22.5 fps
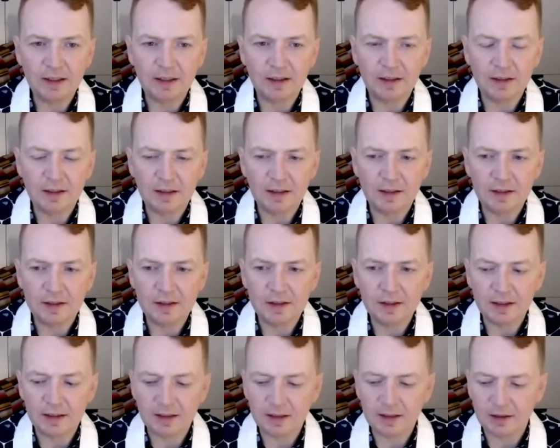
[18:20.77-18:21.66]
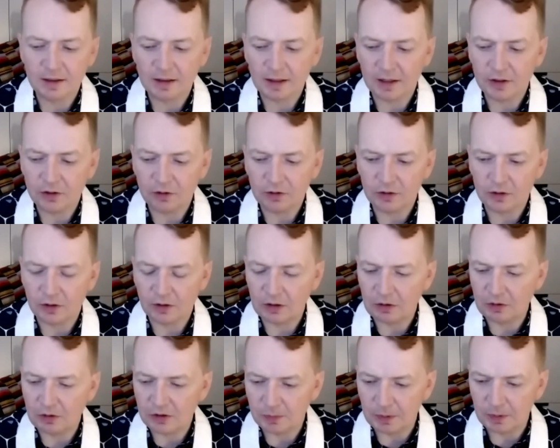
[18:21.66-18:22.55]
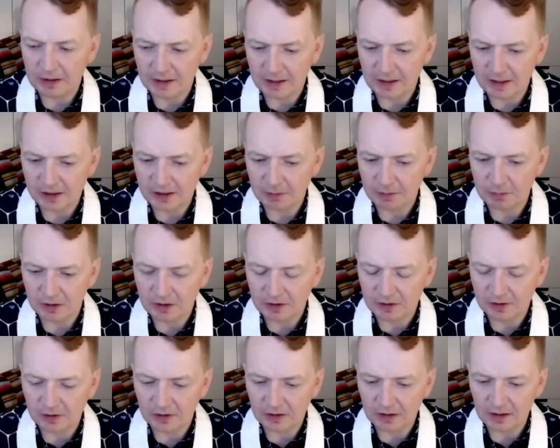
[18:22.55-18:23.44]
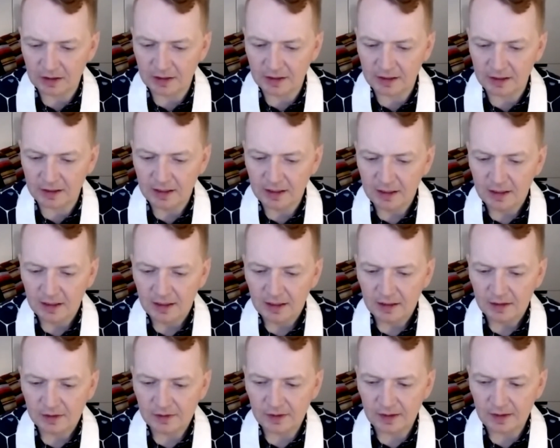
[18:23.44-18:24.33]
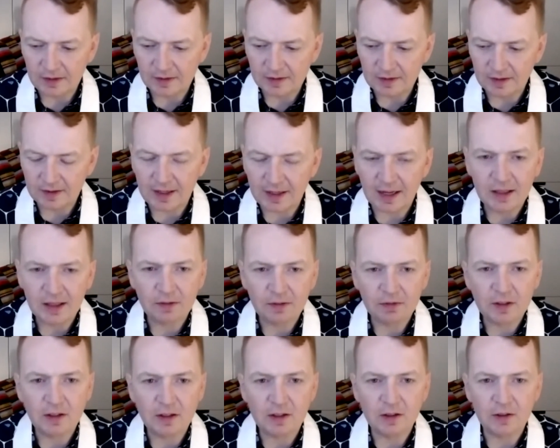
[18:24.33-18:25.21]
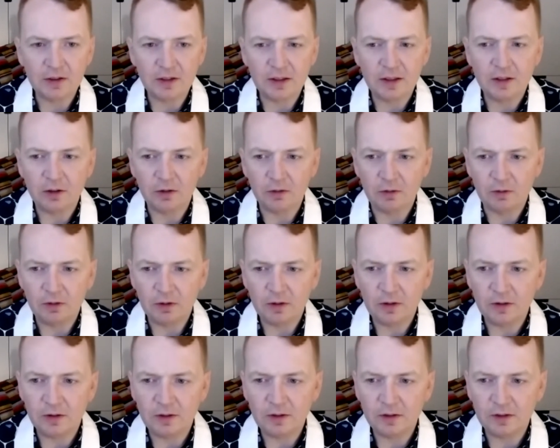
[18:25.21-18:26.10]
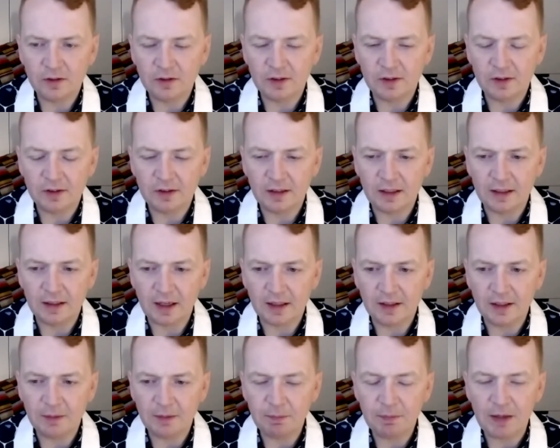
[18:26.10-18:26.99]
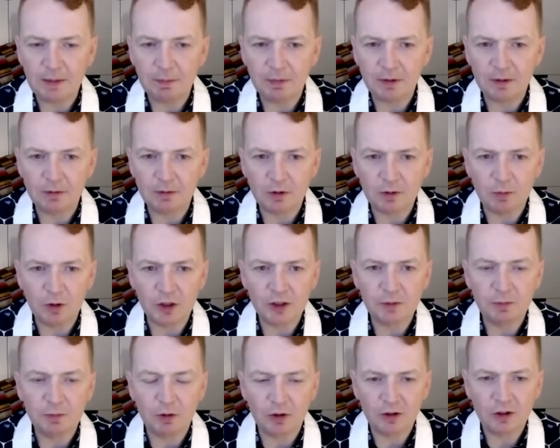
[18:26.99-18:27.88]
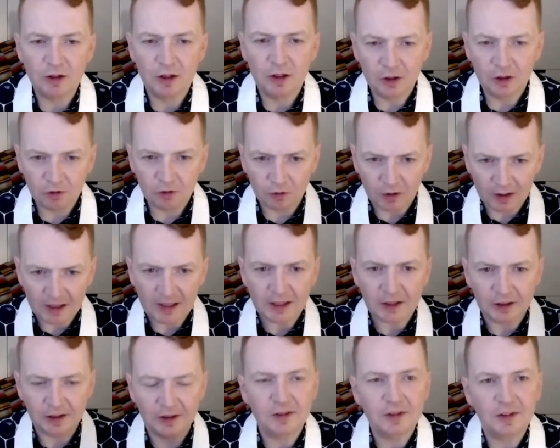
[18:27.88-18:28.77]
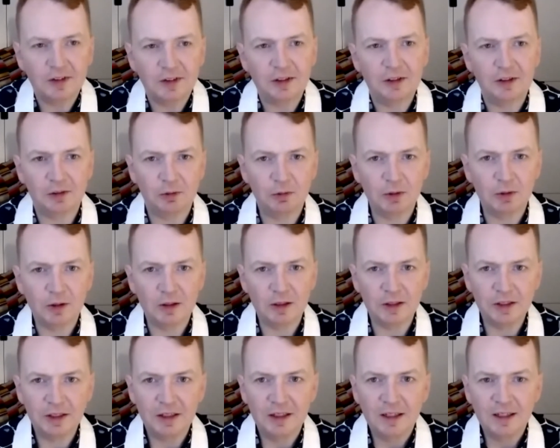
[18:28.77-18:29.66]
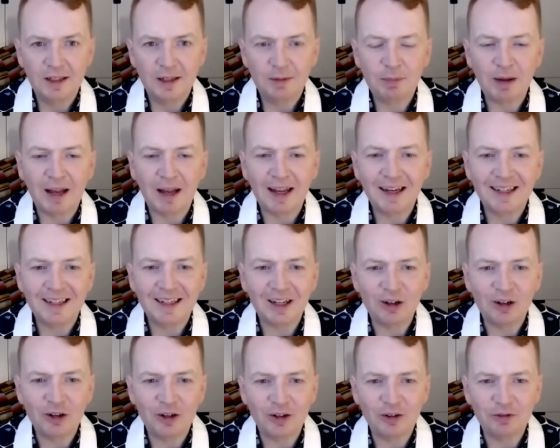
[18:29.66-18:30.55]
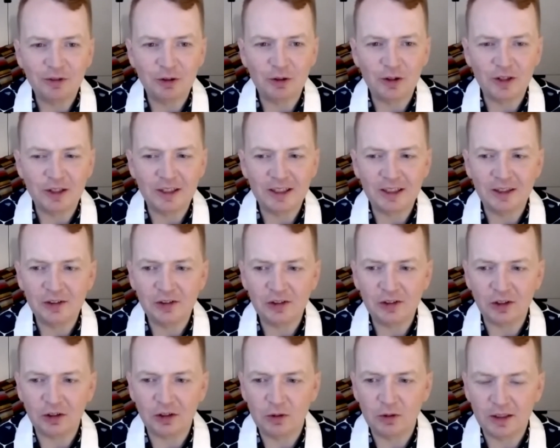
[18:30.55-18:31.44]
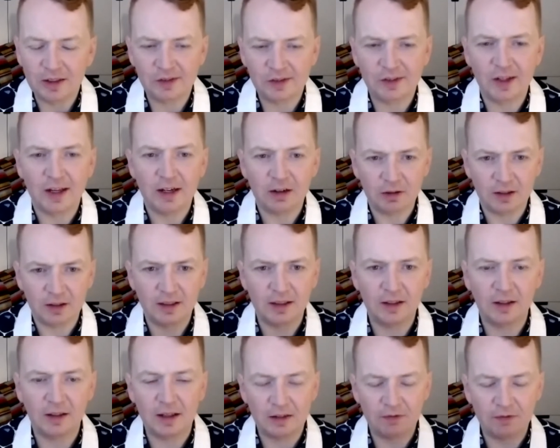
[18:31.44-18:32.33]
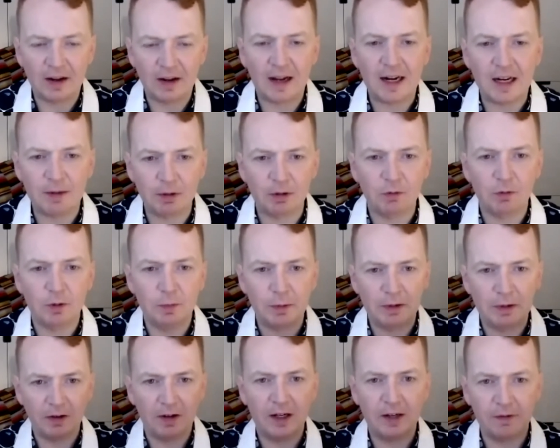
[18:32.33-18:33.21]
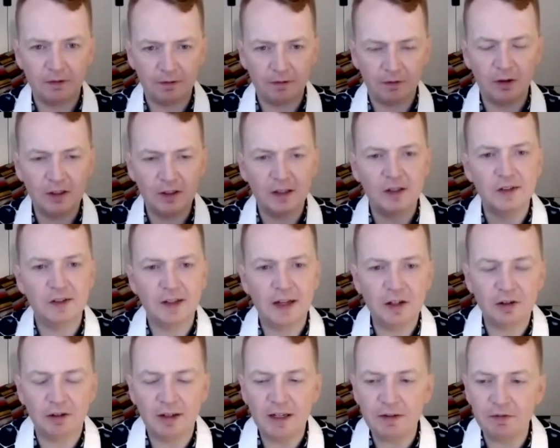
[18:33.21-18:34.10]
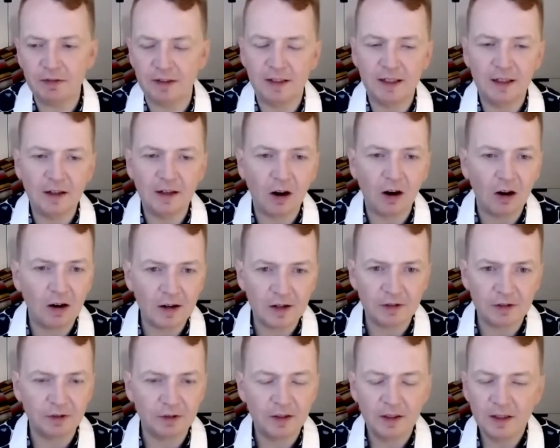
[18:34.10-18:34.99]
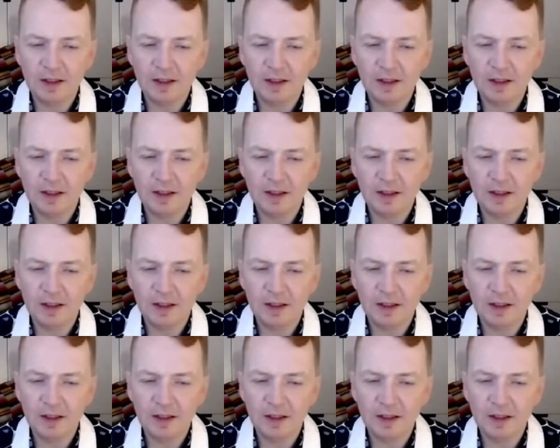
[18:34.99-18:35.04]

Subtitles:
And I don't know loads about Nietzsche, but certainly since the death of God, I think people were much more religious, to use a word, back a few hundred years ago, where the sacred and the valuable would be very front and center, even in Ireland